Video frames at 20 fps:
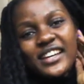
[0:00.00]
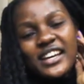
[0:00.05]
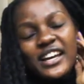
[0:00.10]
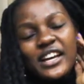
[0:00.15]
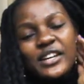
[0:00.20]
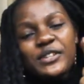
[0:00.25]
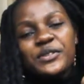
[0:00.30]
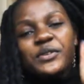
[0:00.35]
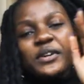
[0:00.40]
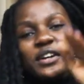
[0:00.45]

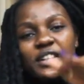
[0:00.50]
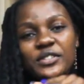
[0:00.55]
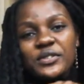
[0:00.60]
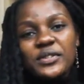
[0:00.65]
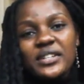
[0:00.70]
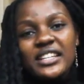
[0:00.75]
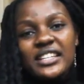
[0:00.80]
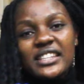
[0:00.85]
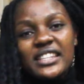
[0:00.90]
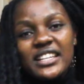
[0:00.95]
So actually,
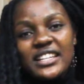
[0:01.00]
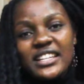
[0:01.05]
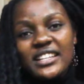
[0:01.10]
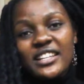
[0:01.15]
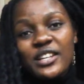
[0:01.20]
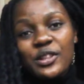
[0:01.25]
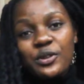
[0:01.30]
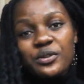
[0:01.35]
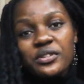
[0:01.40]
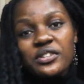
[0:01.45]
the
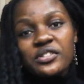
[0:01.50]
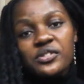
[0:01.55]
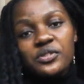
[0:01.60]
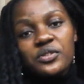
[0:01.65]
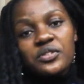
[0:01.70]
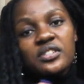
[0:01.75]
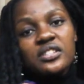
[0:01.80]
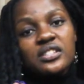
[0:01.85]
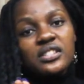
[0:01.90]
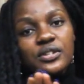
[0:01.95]
readathon is
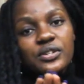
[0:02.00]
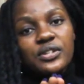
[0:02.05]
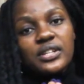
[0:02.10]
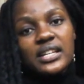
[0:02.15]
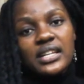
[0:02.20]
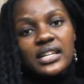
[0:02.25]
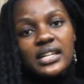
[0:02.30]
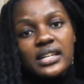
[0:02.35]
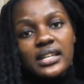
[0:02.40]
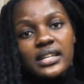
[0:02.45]
not
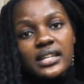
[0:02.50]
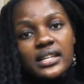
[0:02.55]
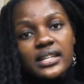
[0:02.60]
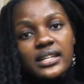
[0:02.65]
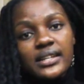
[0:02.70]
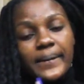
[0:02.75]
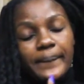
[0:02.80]
only